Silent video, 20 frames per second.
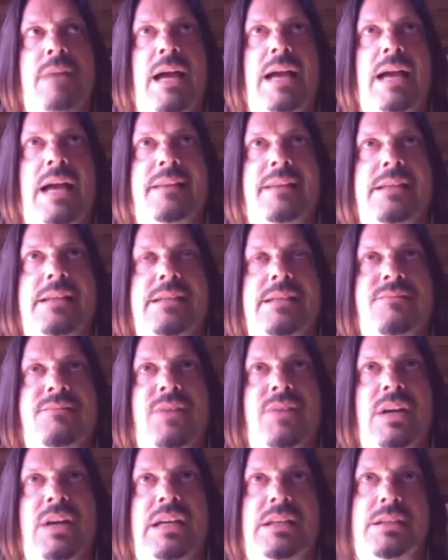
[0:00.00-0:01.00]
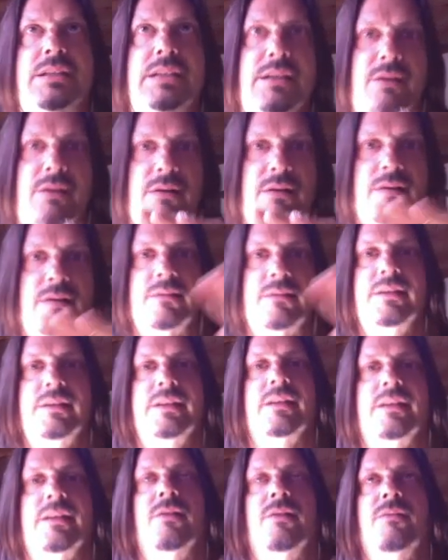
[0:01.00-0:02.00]
had these very clear,
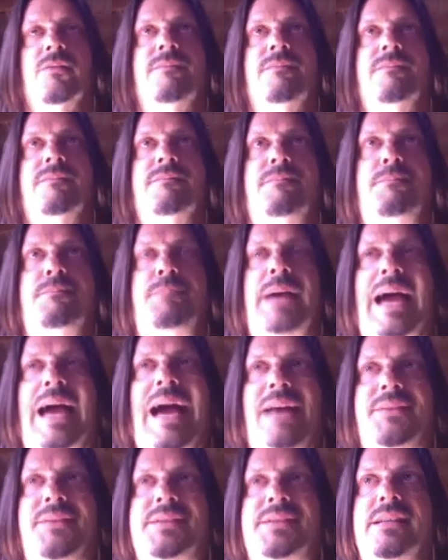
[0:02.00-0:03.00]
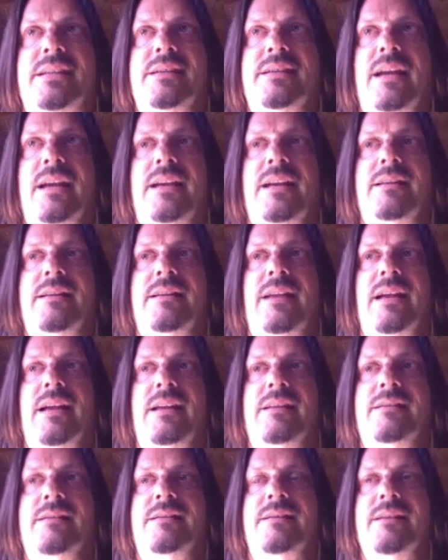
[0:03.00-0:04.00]
you know, paths,
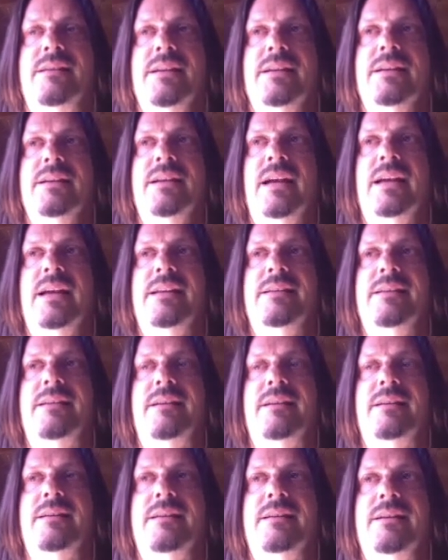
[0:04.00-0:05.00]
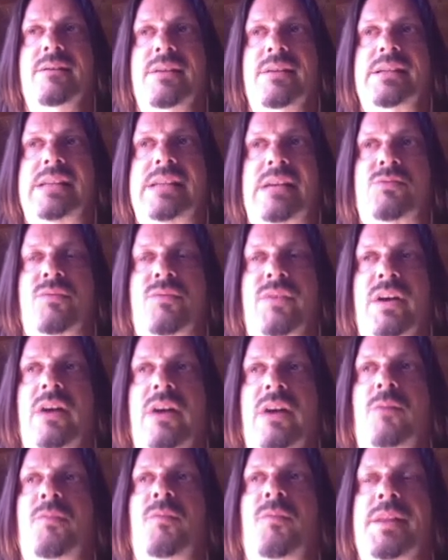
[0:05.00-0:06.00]
and you know, these guys were very
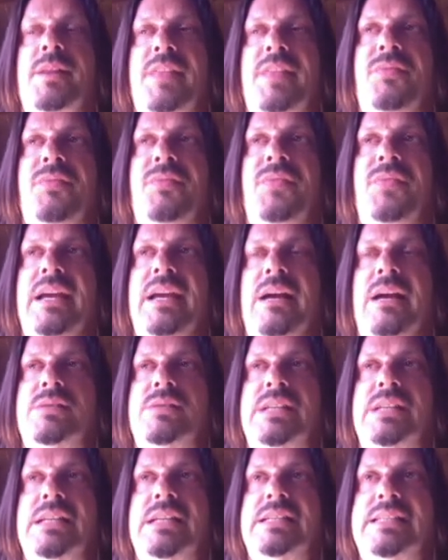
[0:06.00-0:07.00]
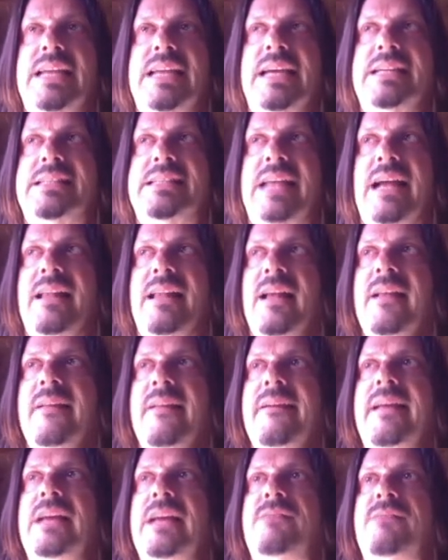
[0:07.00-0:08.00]
helpful. But the thing I was going to say is that
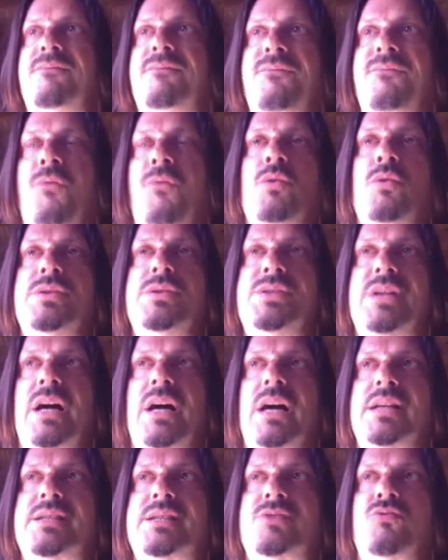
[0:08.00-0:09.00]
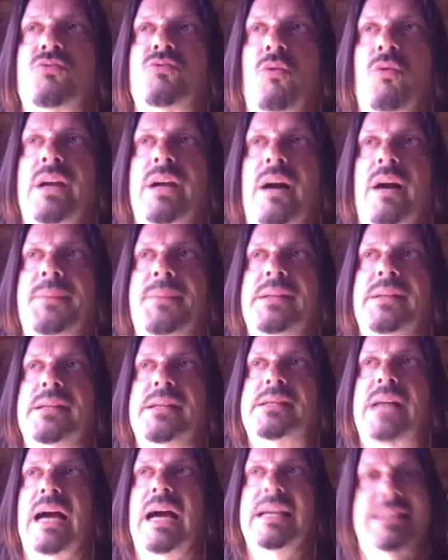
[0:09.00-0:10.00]
it forced us, growing up in
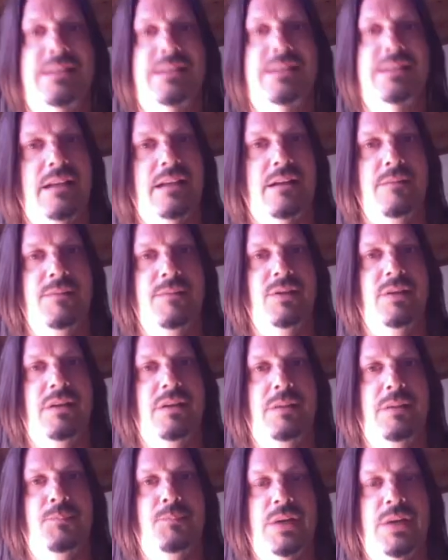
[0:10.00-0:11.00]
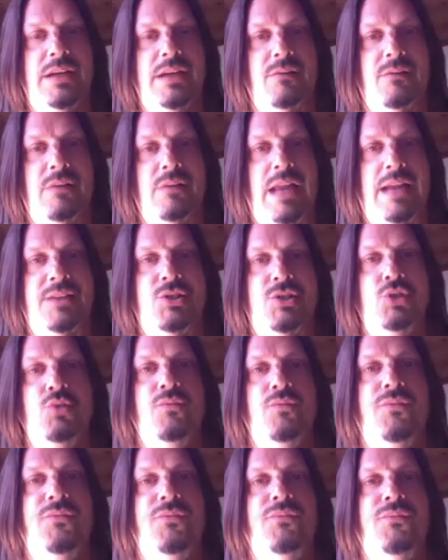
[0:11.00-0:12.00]
this isolated community pre-internet,
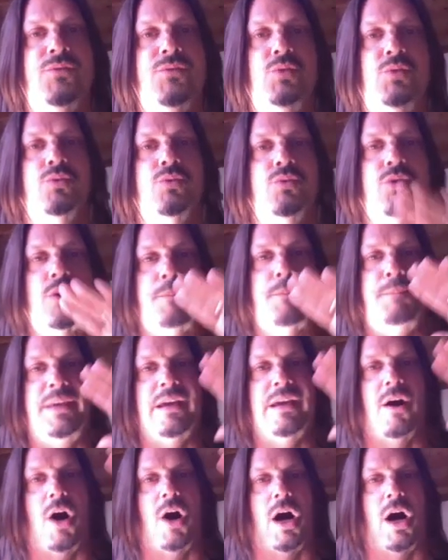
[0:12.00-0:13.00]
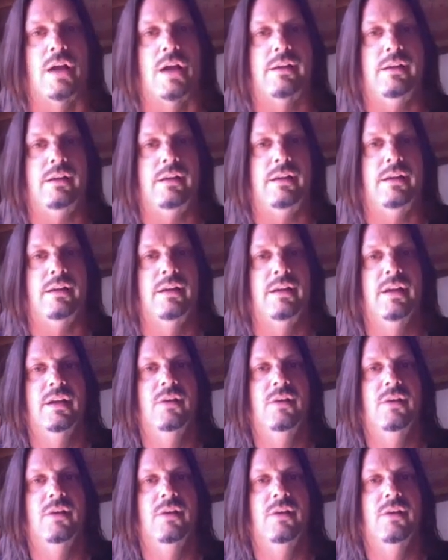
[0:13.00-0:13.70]
to look beyond